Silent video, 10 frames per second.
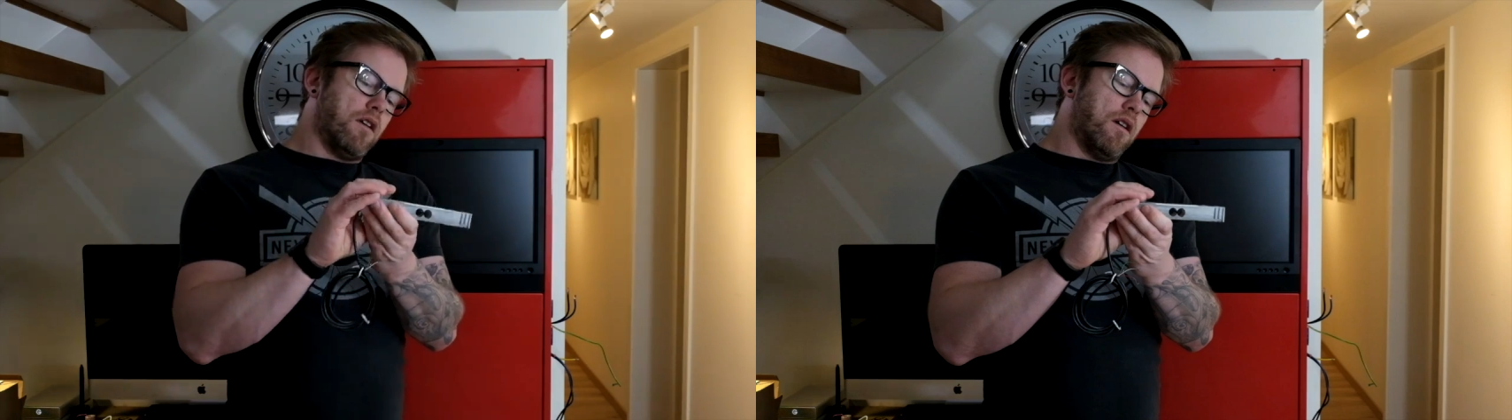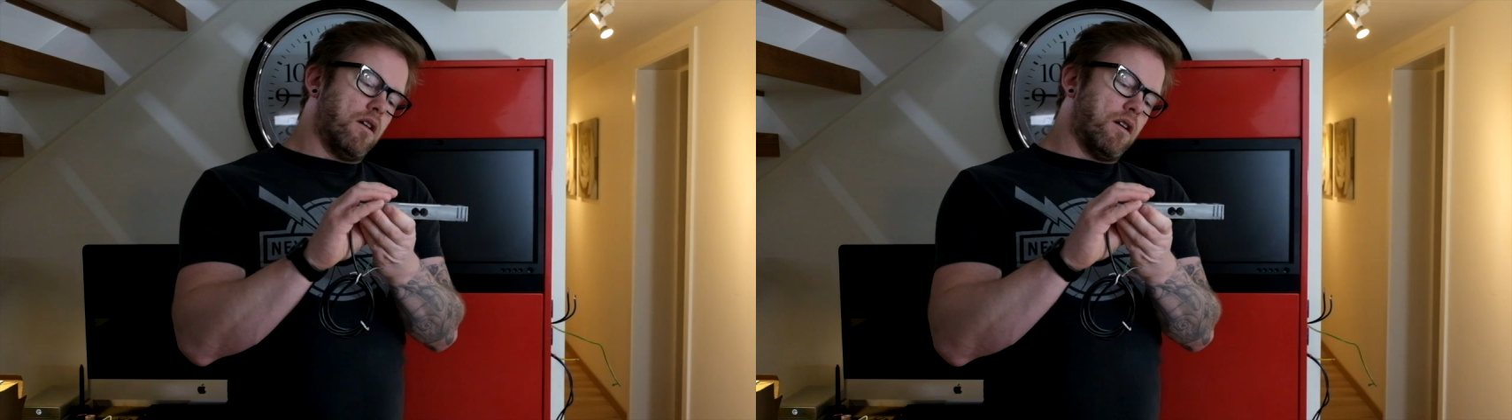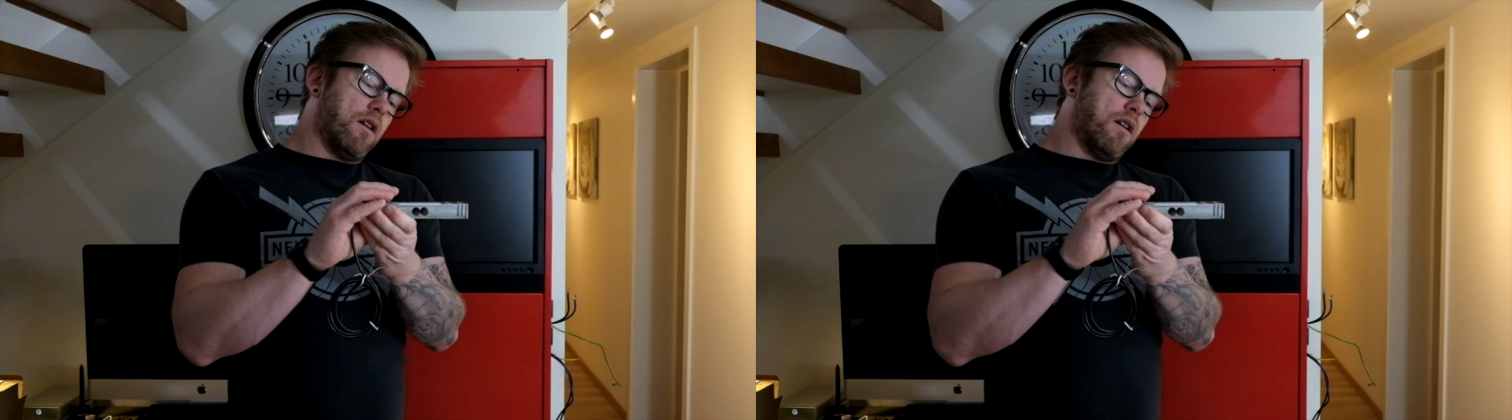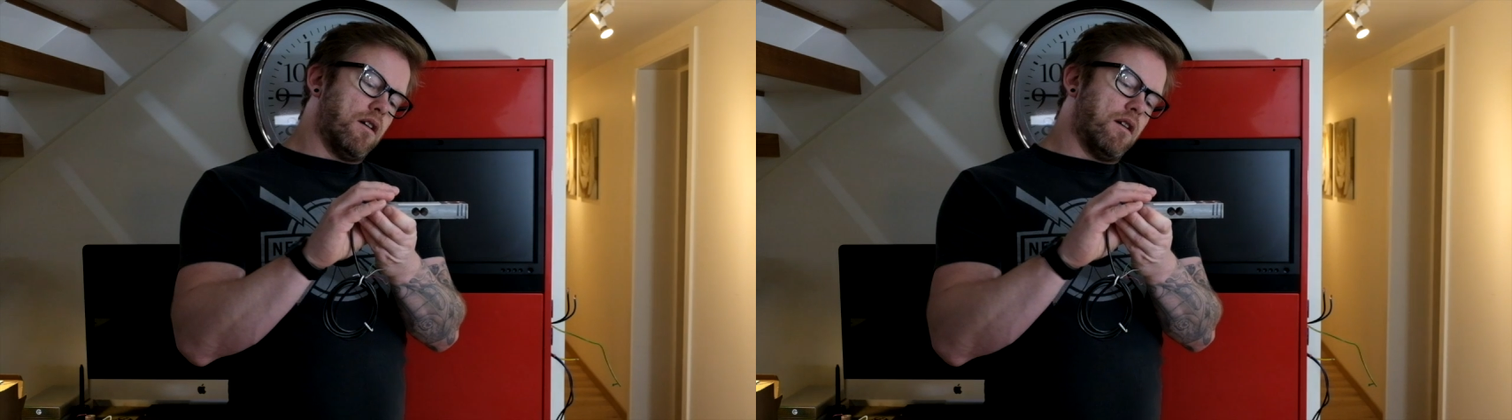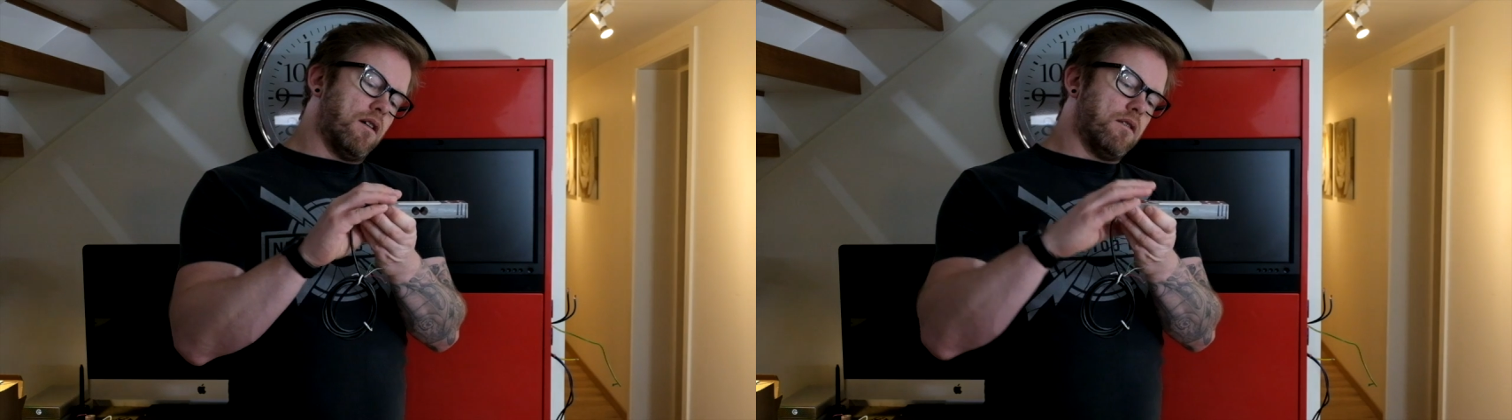
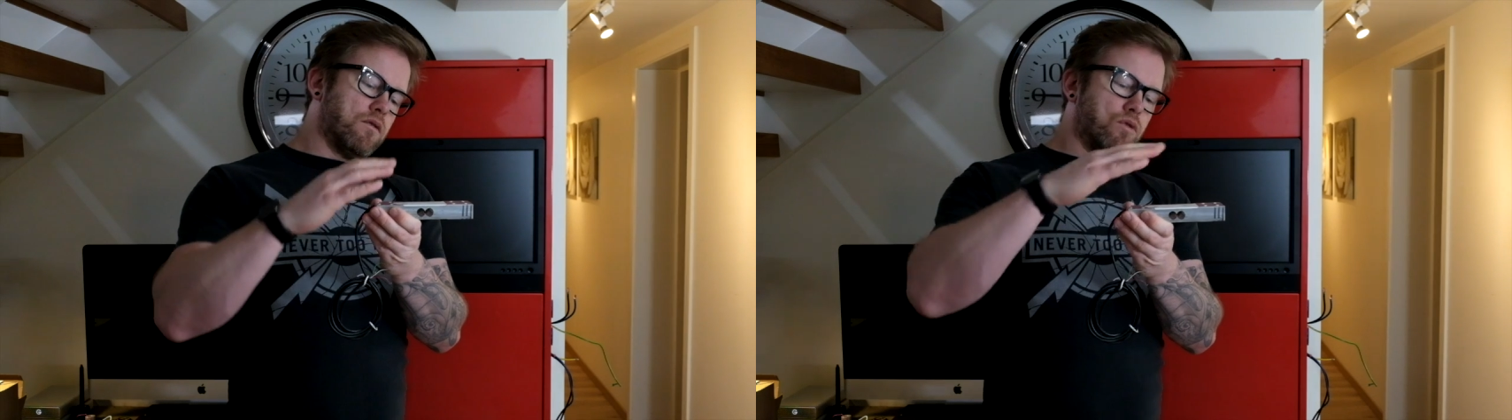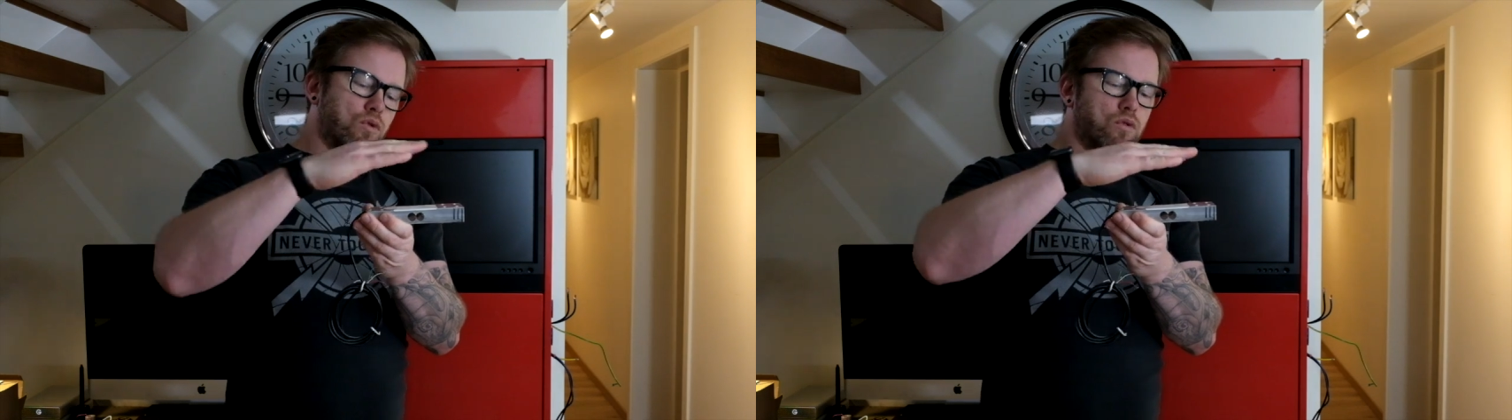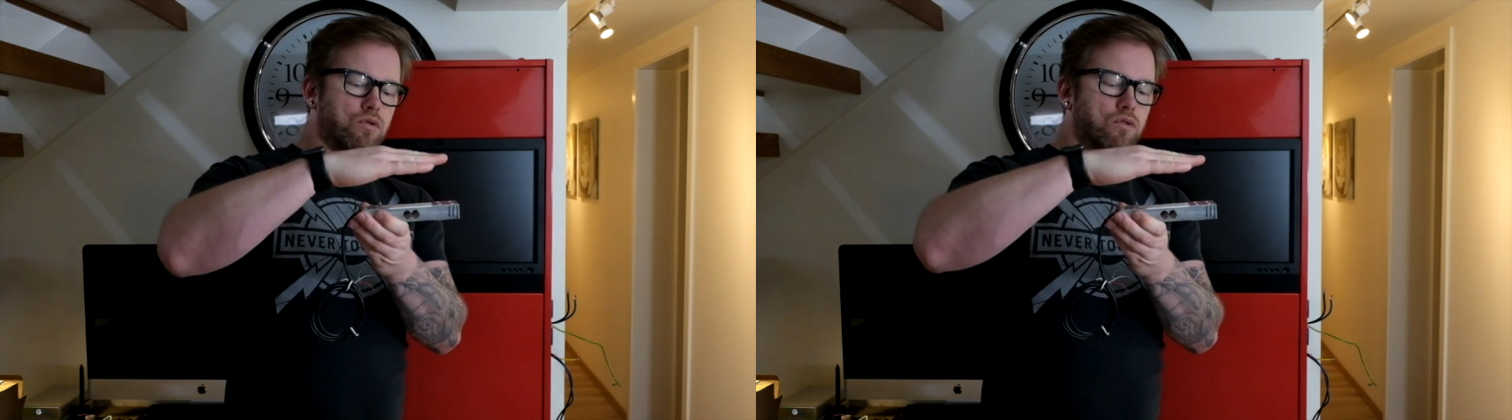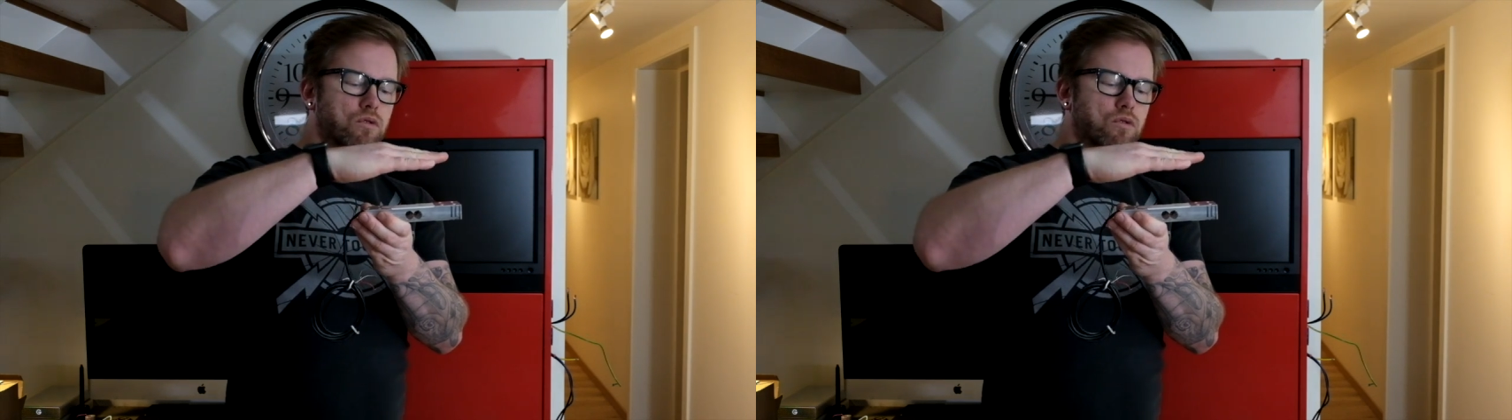to